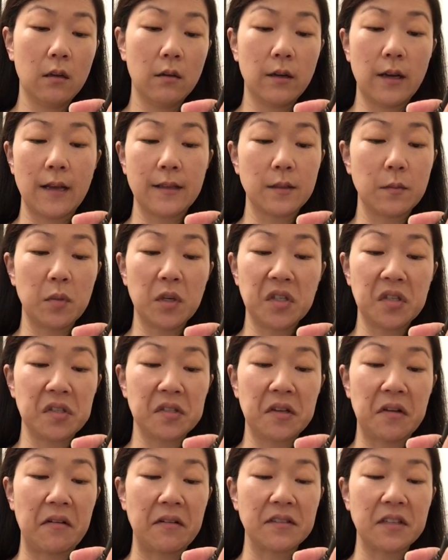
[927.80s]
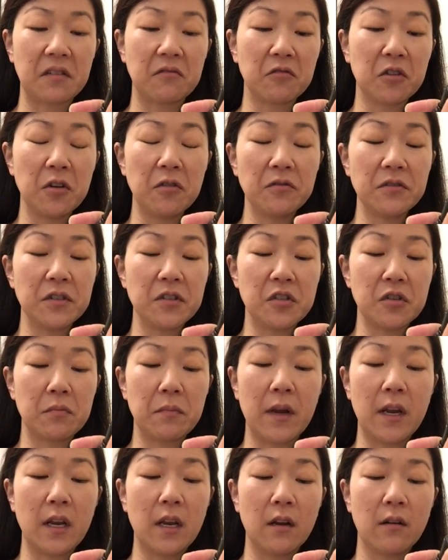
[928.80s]
It has a bunch of scents like rose and
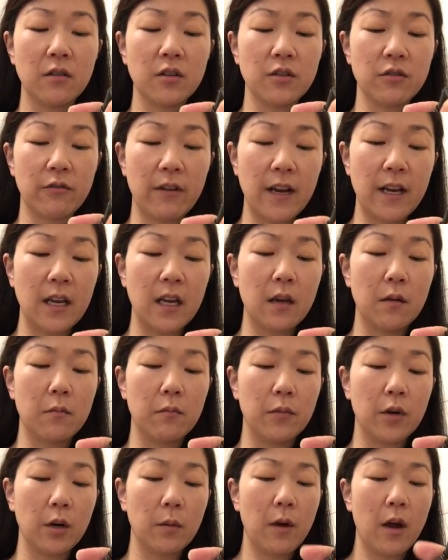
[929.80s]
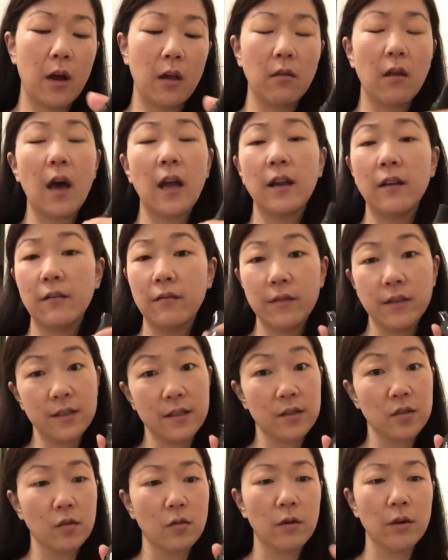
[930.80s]
germanium, geranium, bergamot. A lot of
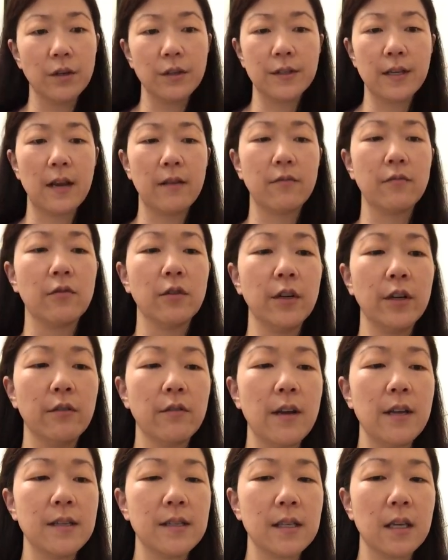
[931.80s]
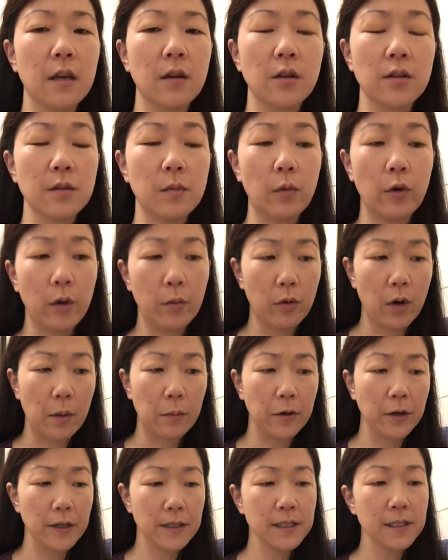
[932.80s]
essential oils have really great skin supporting
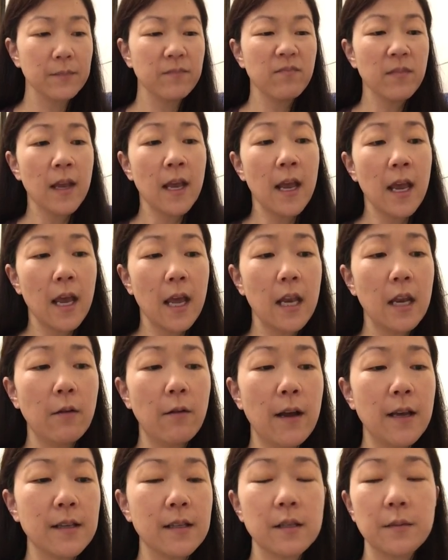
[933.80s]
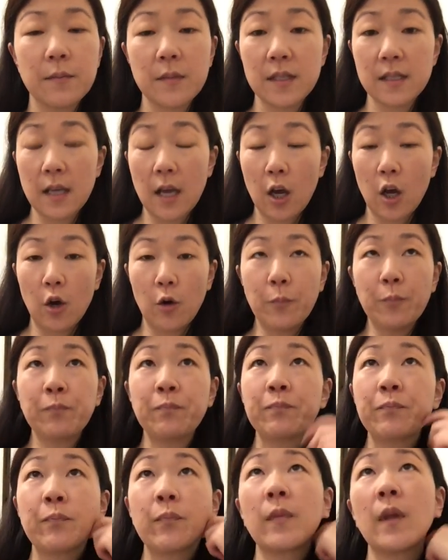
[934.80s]
properties. Anyways, so
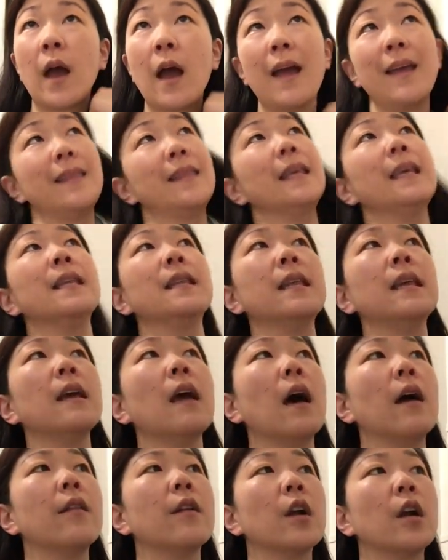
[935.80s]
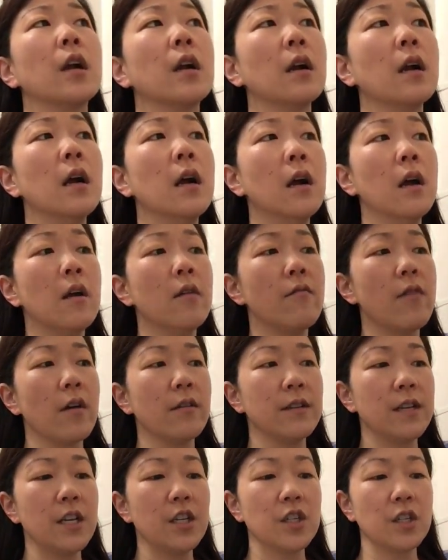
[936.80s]
I think the other
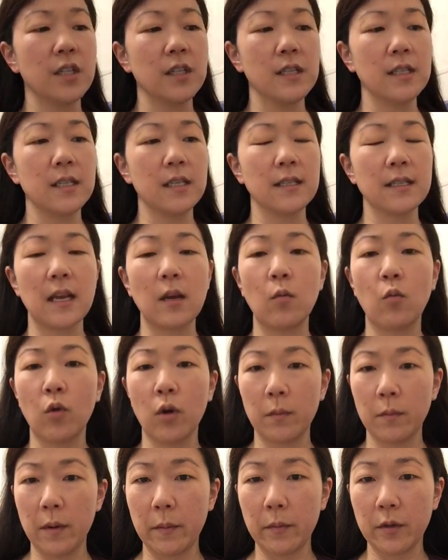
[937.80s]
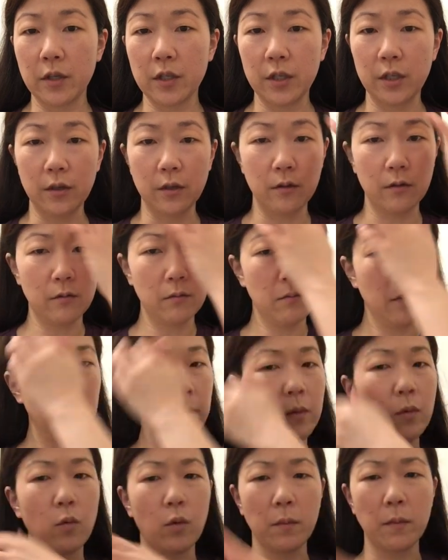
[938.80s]
foundations is like warm number two,
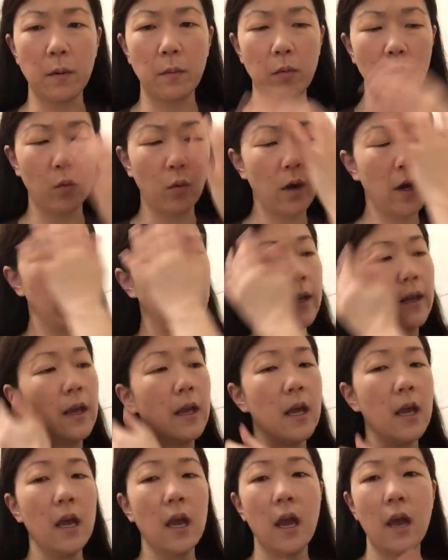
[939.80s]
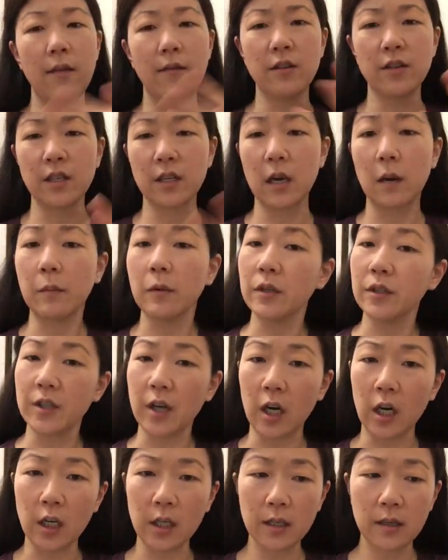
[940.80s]
maybe warm number one, and there's a couple of
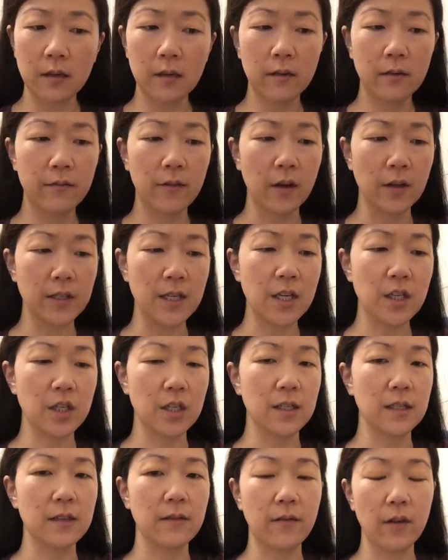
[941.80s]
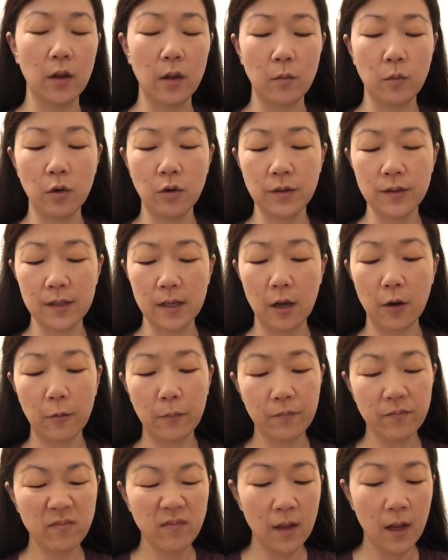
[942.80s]
dark foundations available. So